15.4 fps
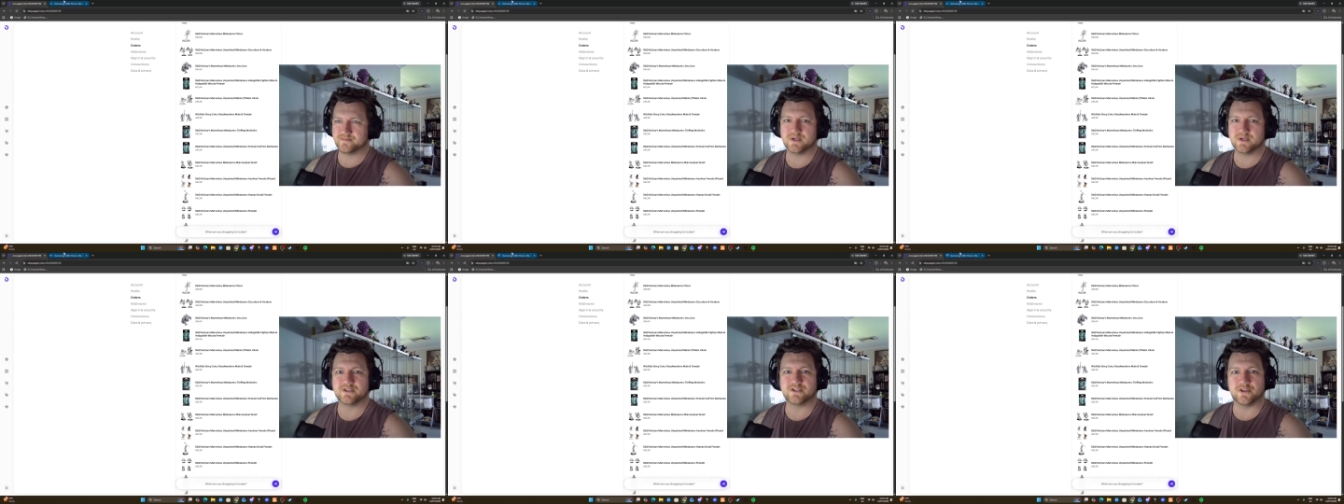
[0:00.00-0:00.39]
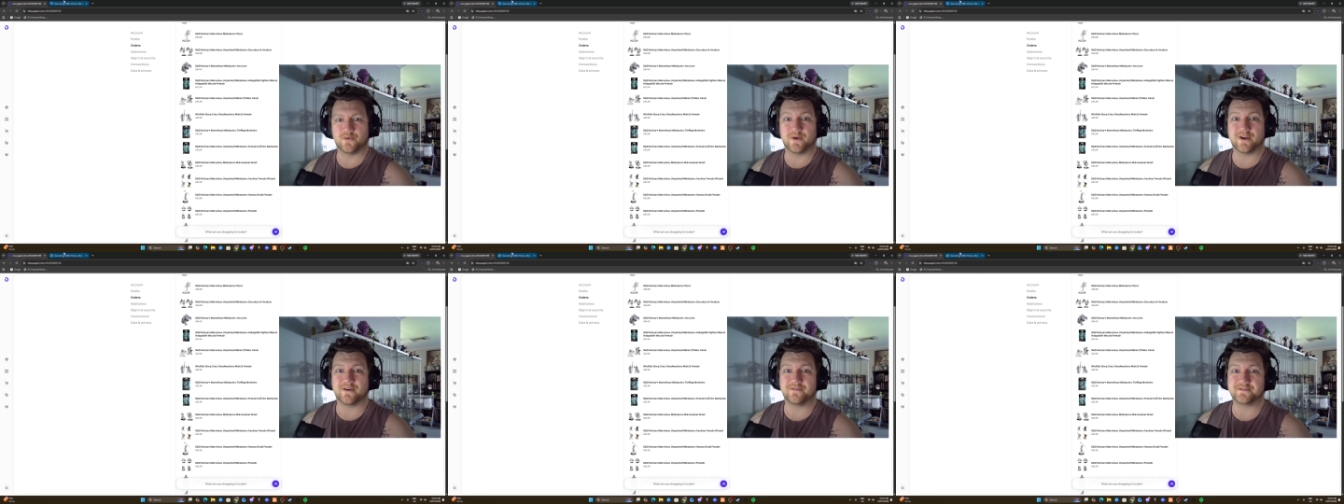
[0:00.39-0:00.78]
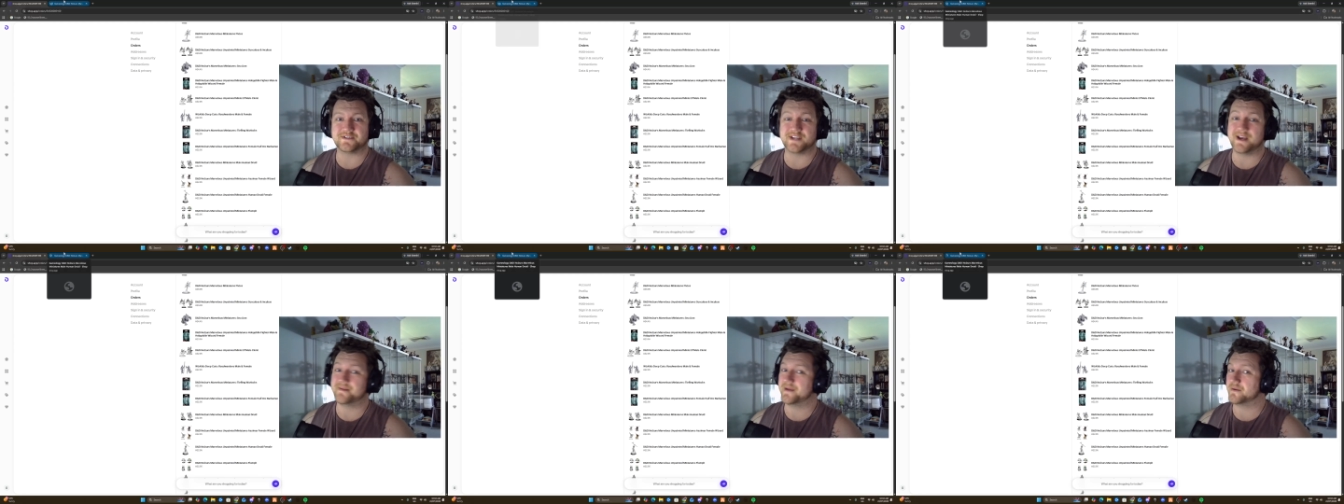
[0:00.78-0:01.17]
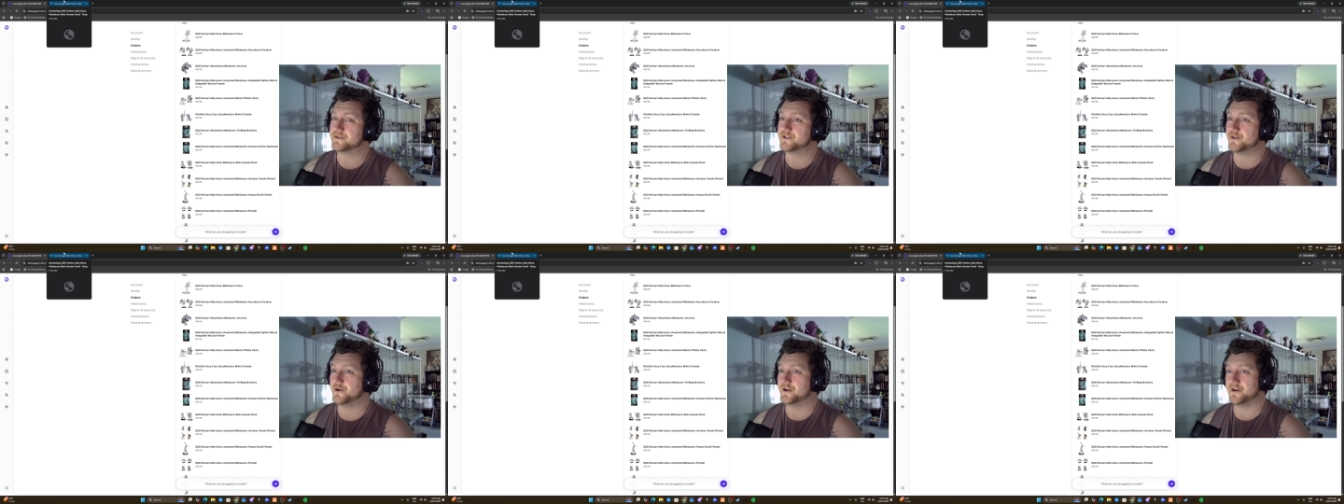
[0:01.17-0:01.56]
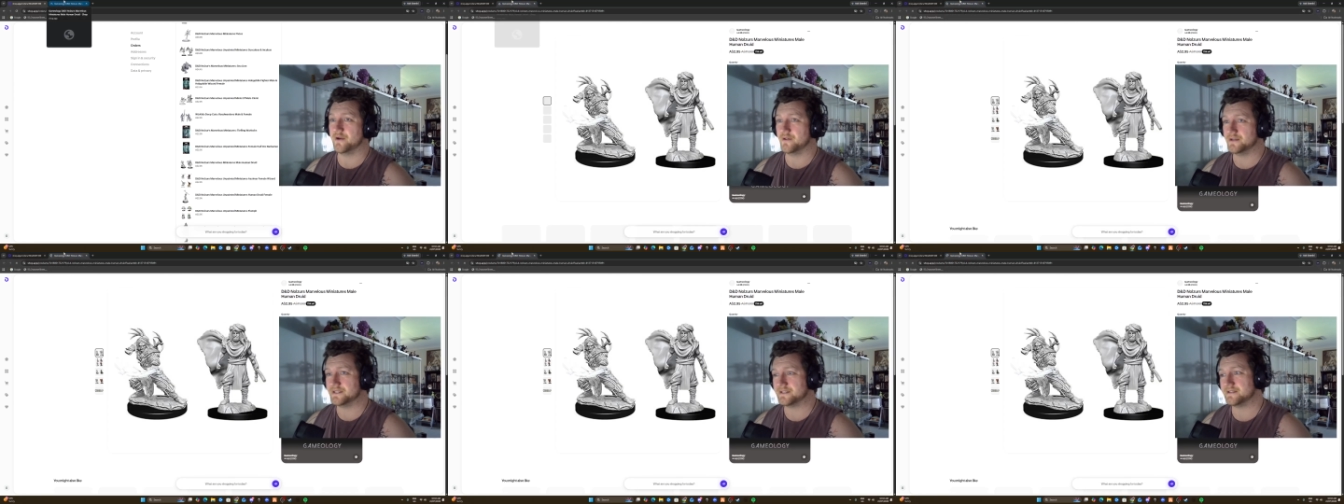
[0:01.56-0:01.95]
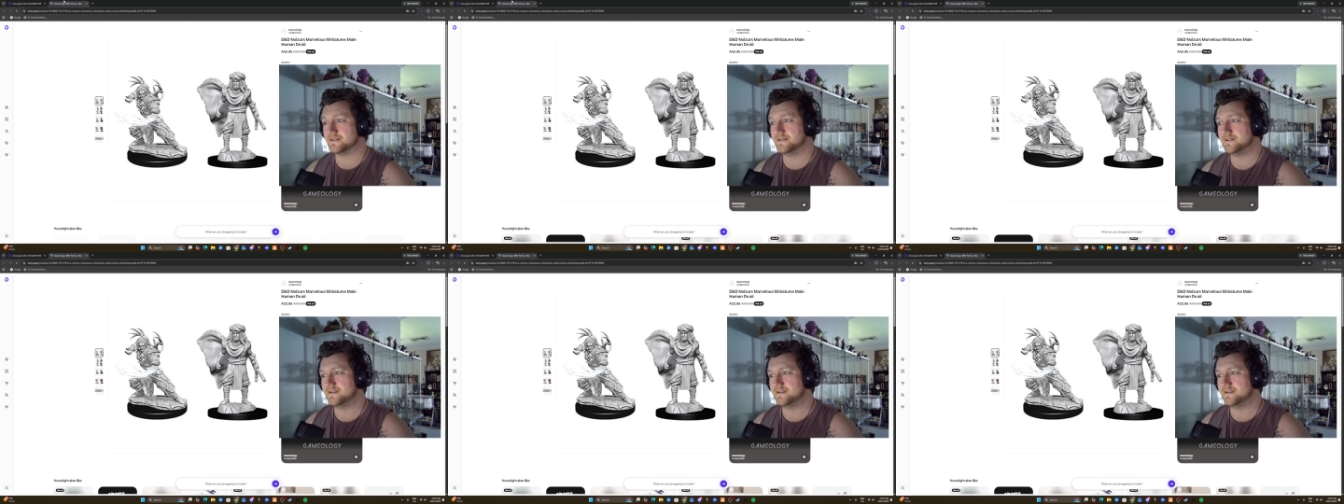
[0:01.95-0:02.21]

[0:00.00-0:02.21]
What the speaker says: So the one I got for Sam, that was $30.